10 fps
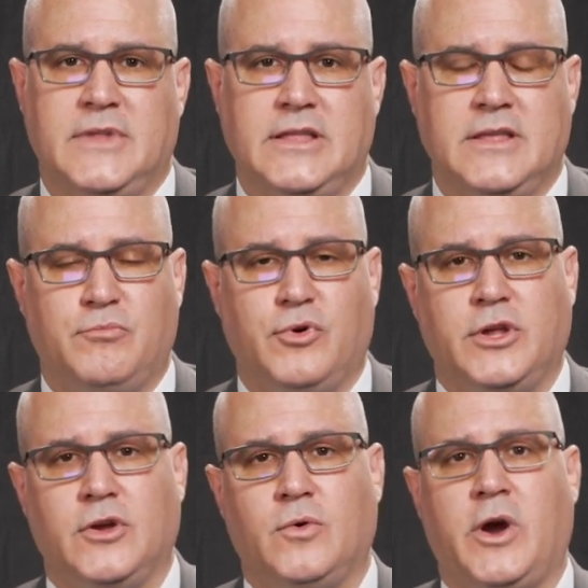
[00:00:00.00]
And then
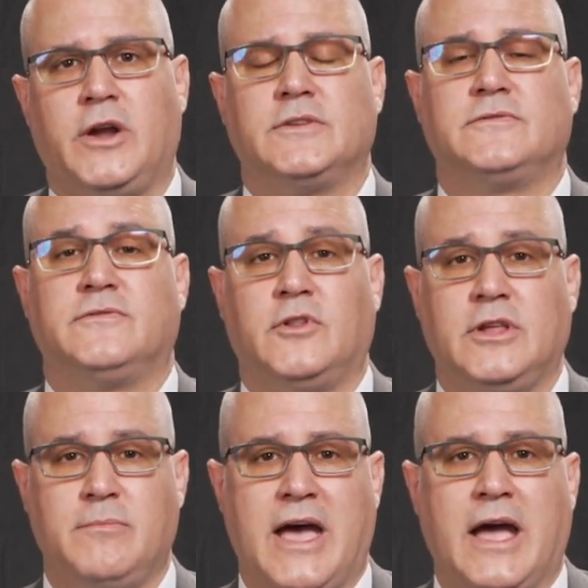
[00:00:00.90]
bring your awareness
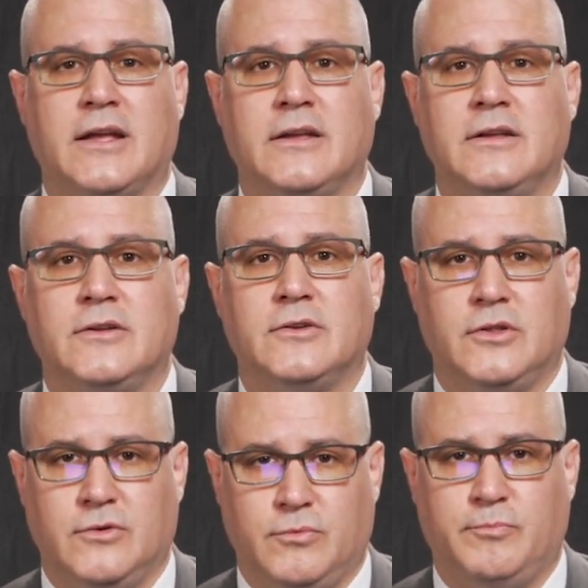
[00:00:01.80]
fully back
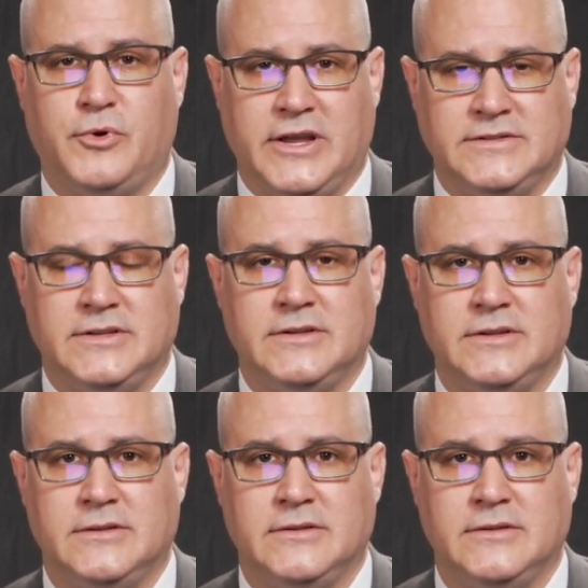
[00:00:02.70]
to the present.